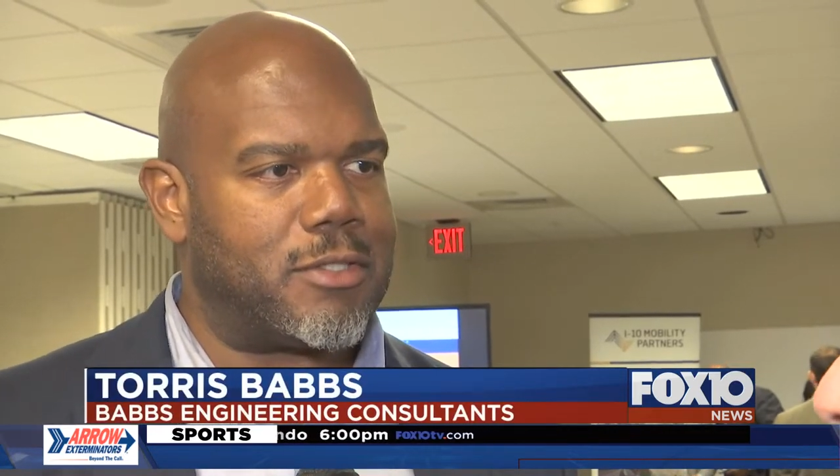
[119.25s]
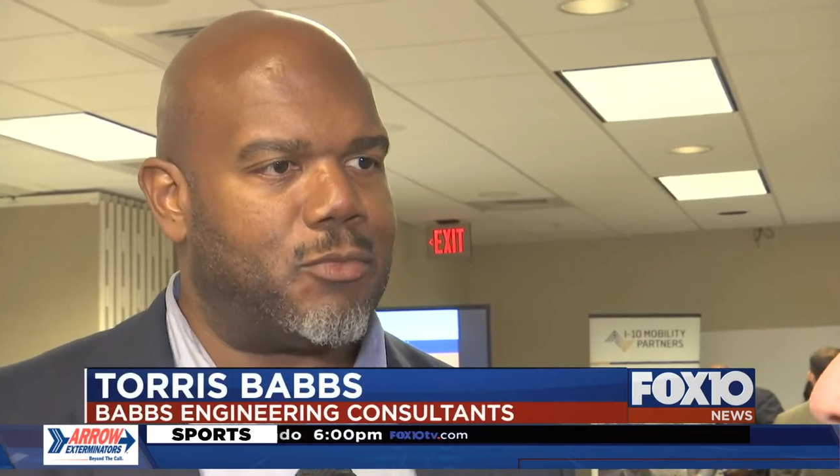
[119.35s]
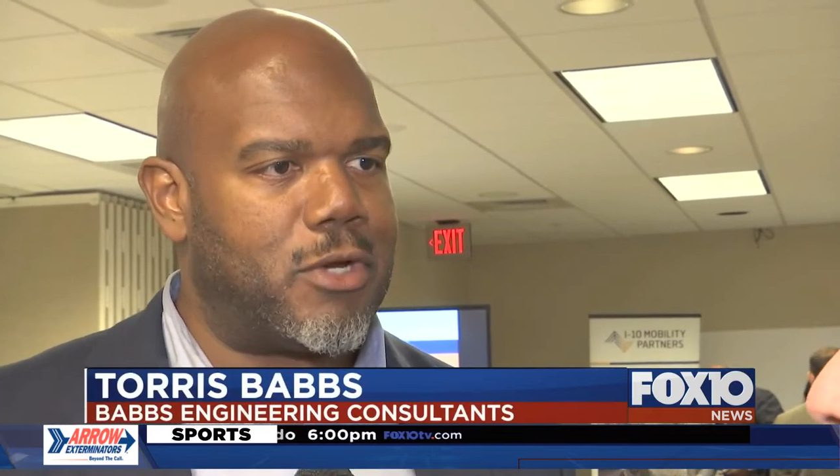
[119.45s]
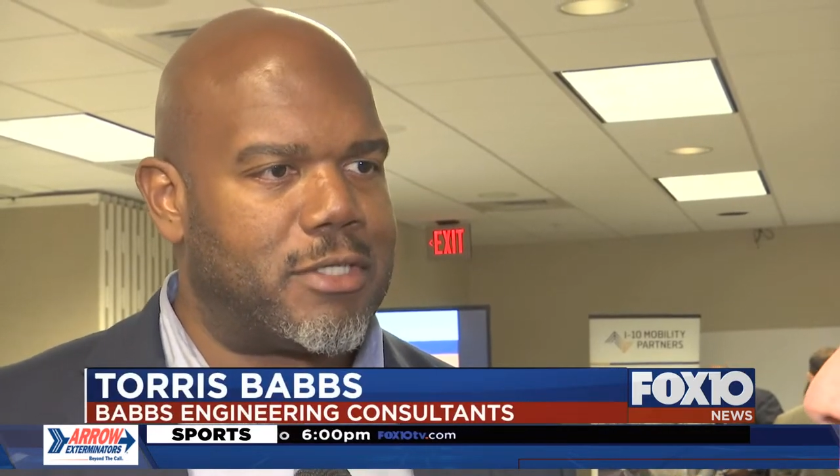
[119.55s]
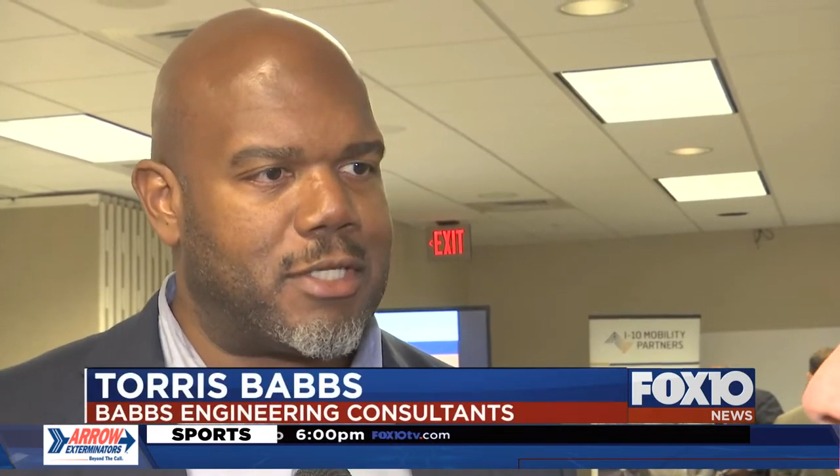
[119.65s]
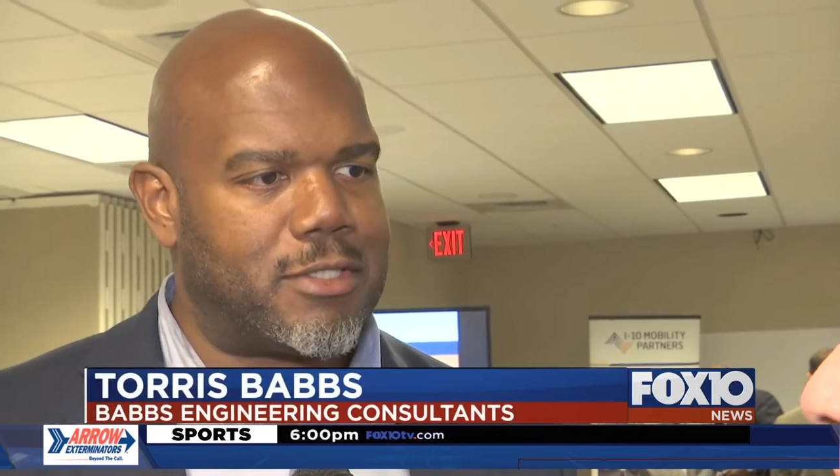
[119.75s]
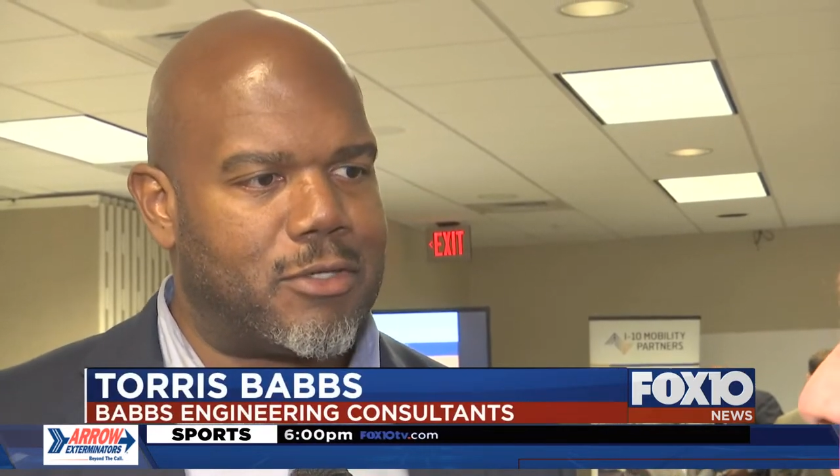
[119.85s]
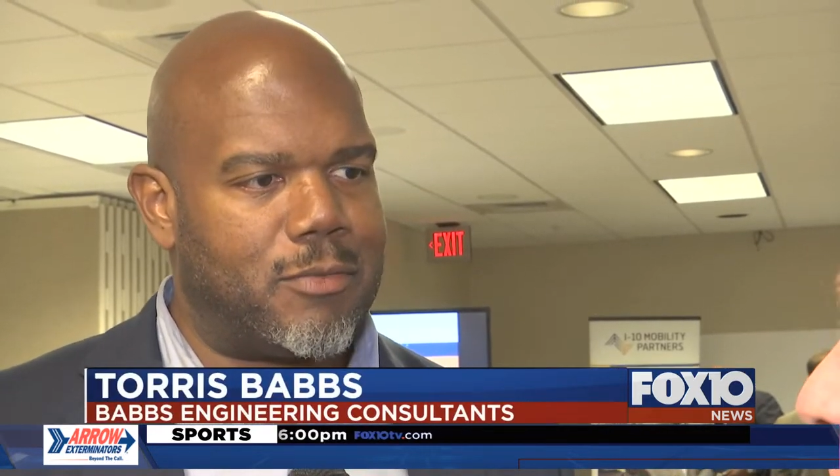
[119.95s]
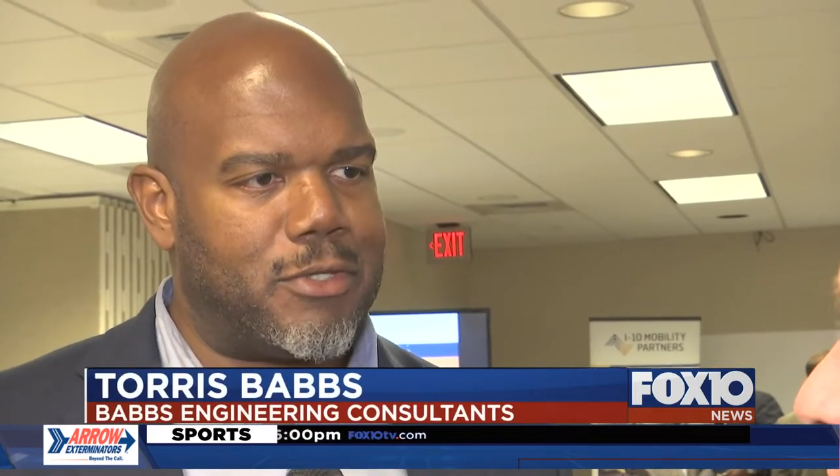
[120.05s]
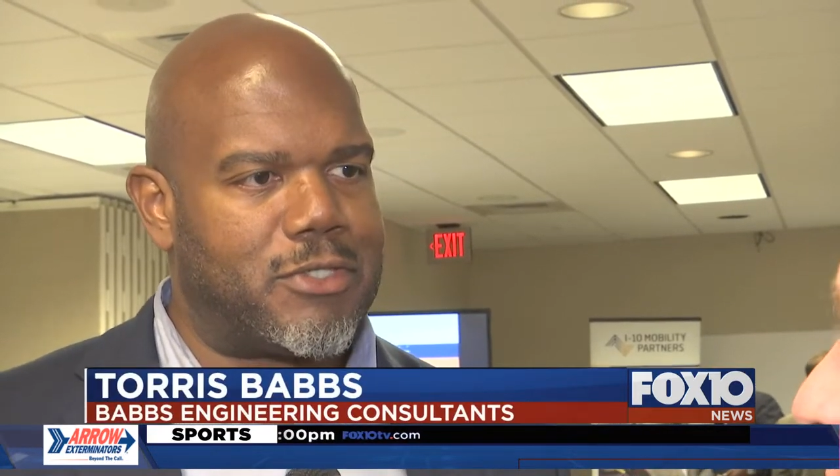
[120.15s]
the bridge that is
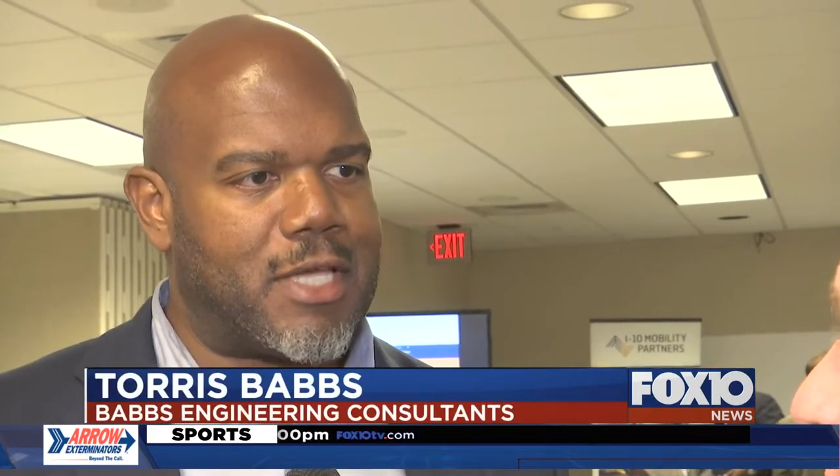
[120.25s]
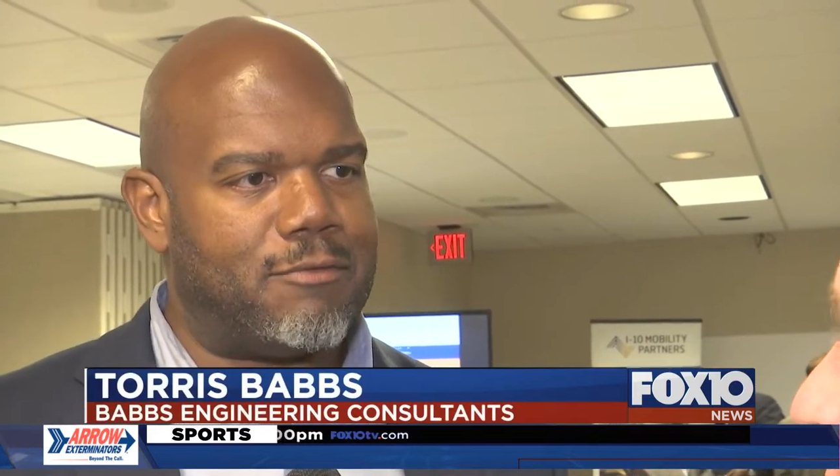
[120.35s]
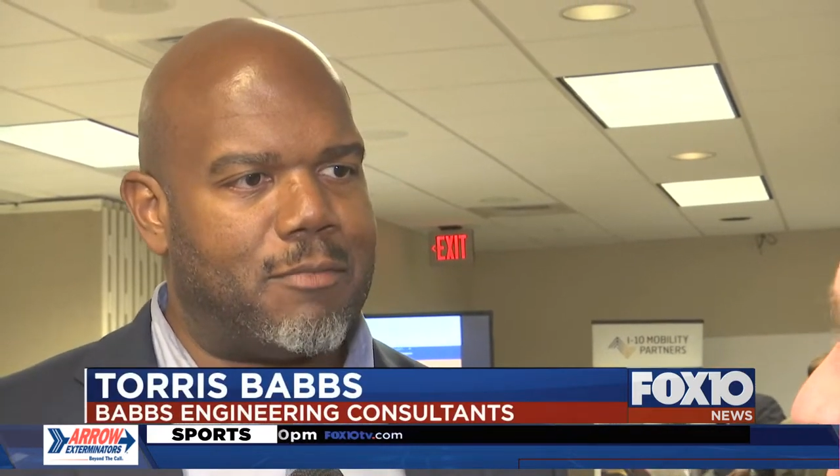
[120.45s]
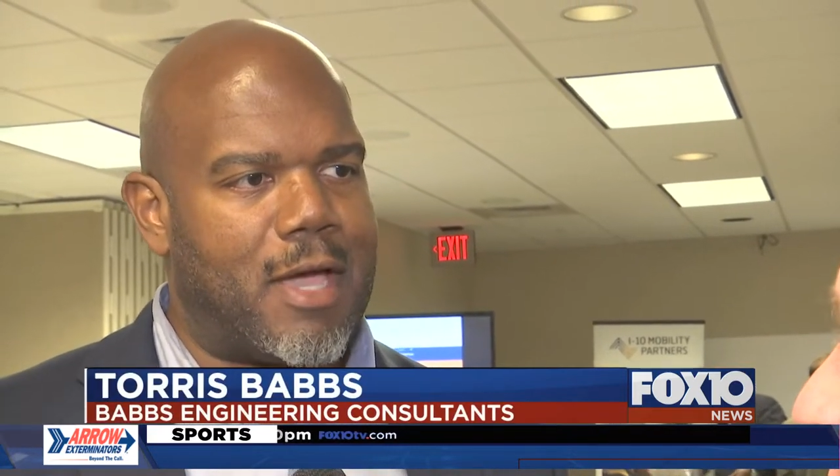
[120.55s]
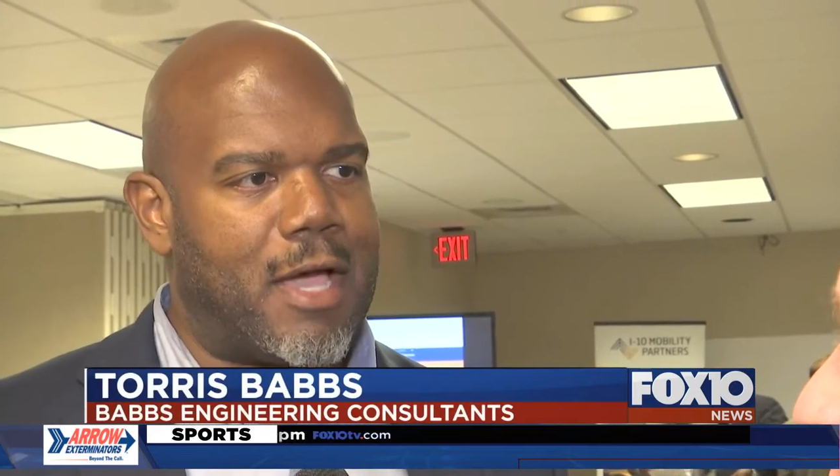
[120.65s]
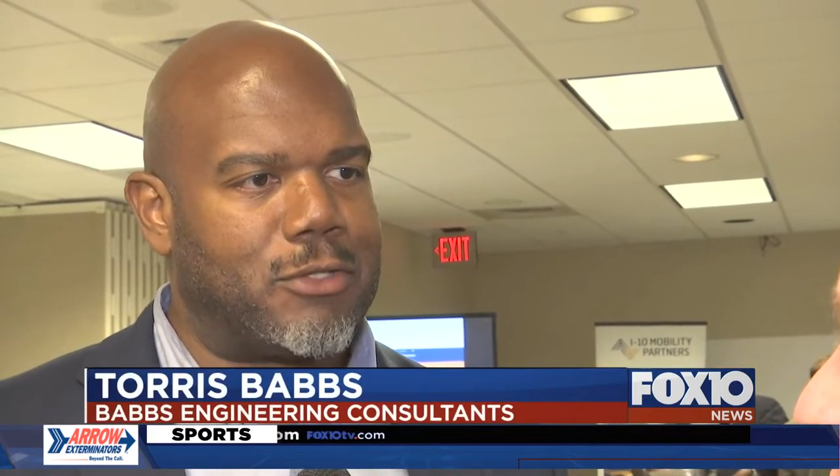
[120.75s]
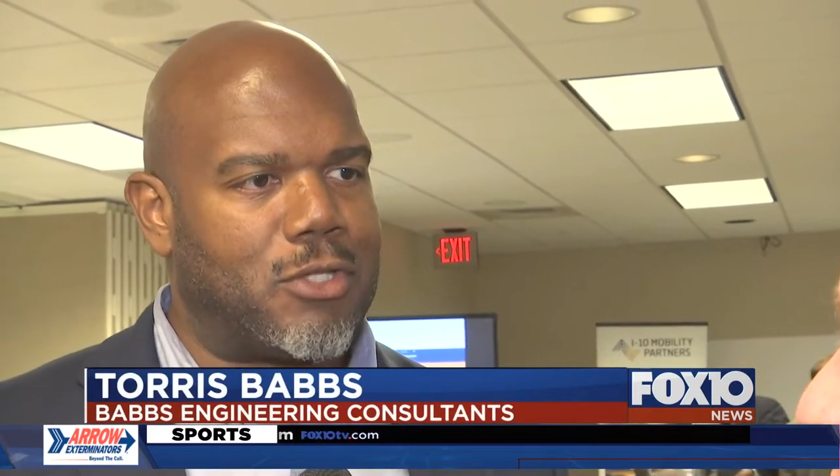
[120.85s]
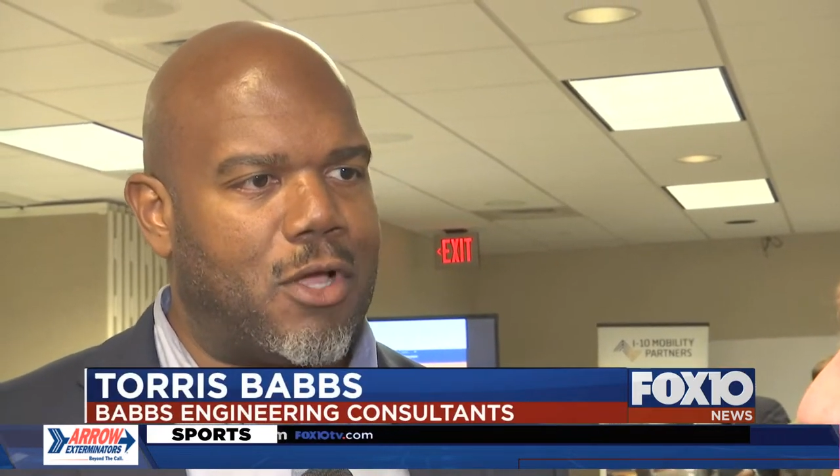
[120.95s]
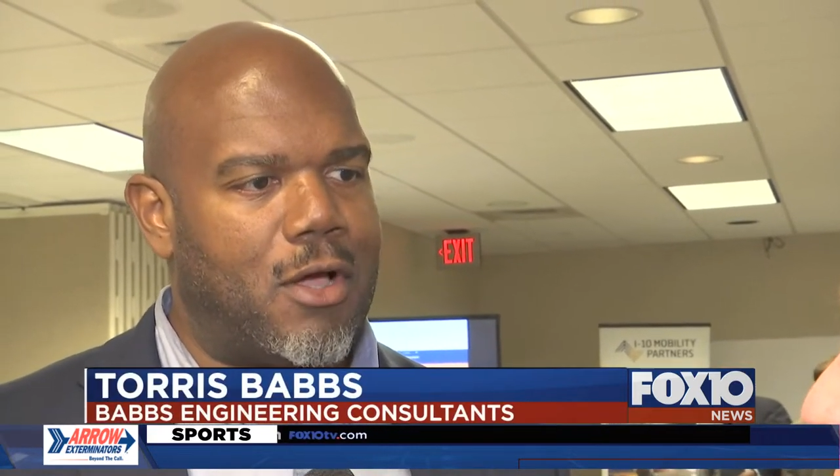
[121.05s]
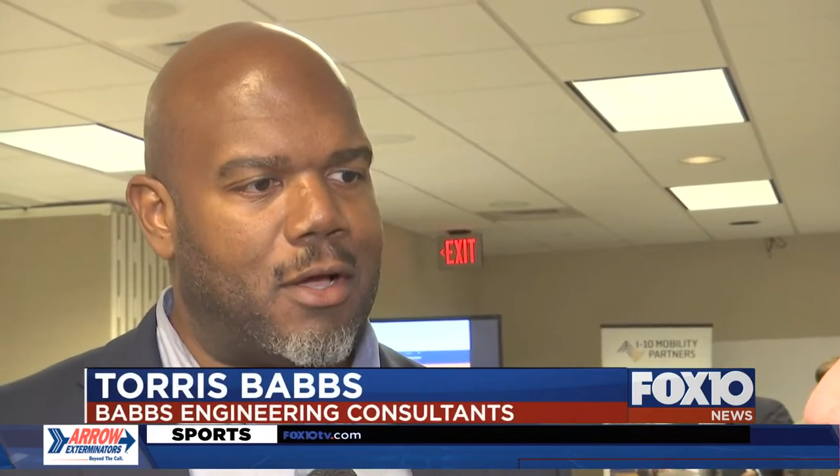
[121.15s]
going to be seven miles
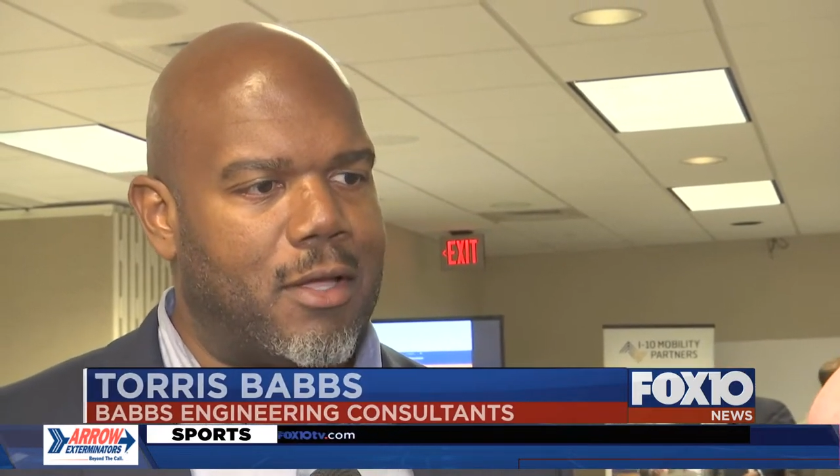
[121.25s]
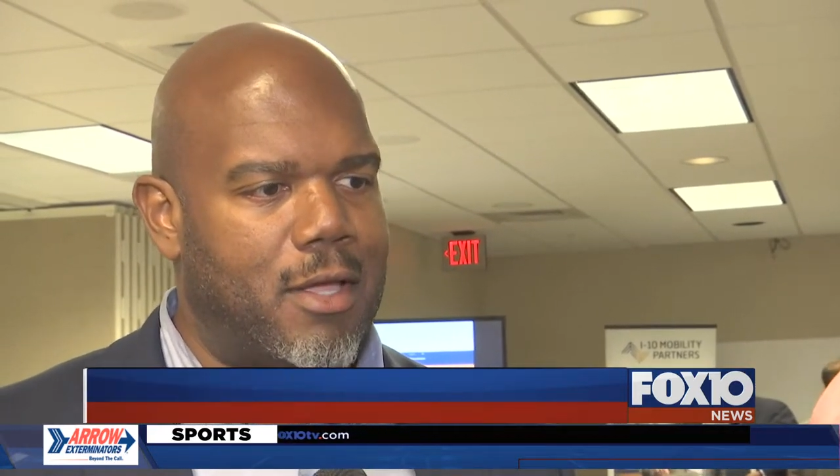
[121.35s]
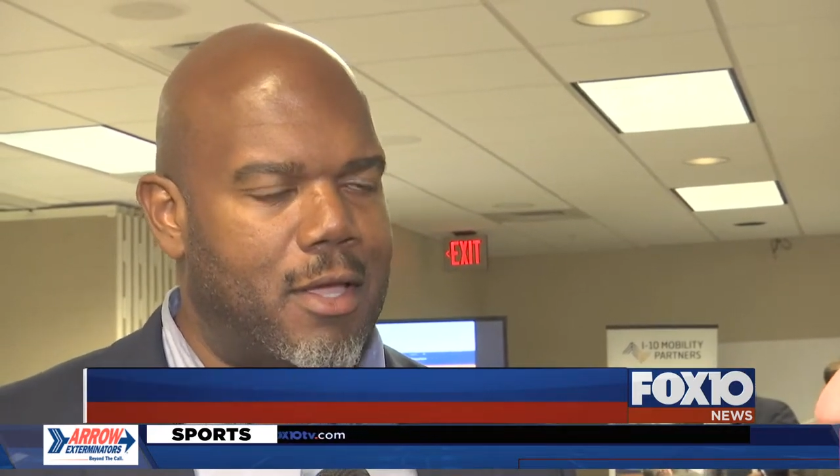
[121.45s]
long.